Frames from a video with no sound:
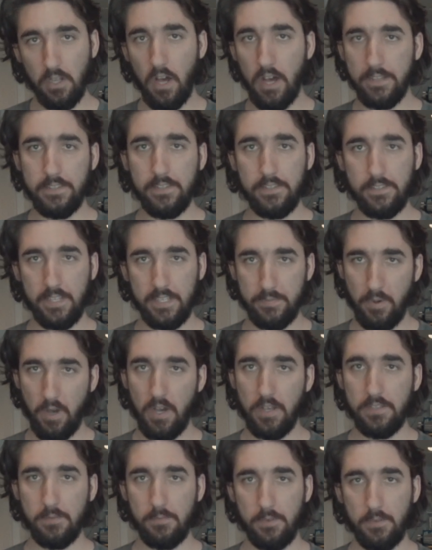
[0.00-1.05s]
losses as
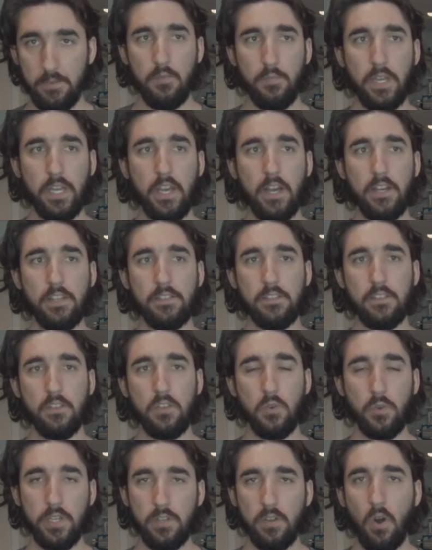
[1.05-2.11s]
possible. Because
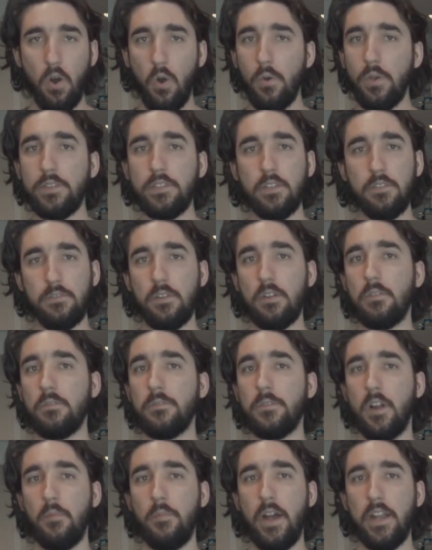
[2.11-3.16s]
you can always convert
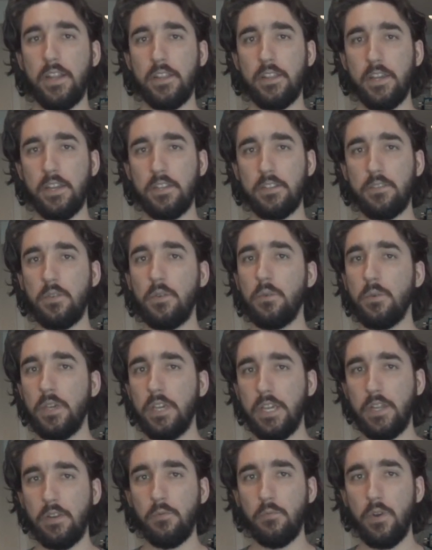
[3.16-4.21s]
from anything to
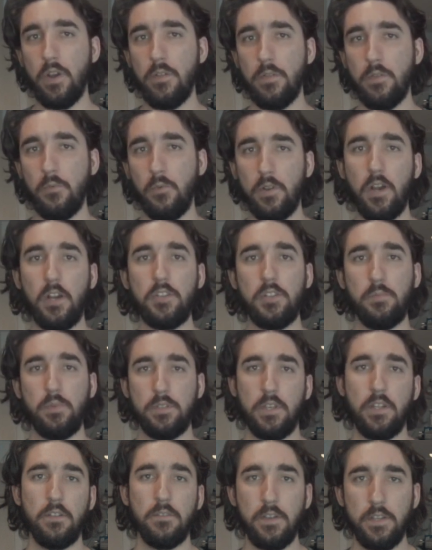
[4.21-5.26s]
heat with
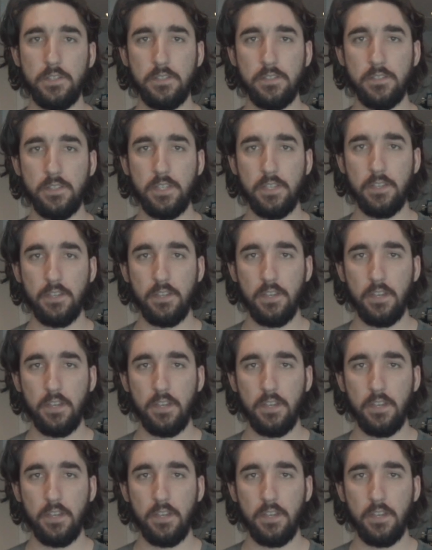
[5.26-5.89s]
100% efficiency.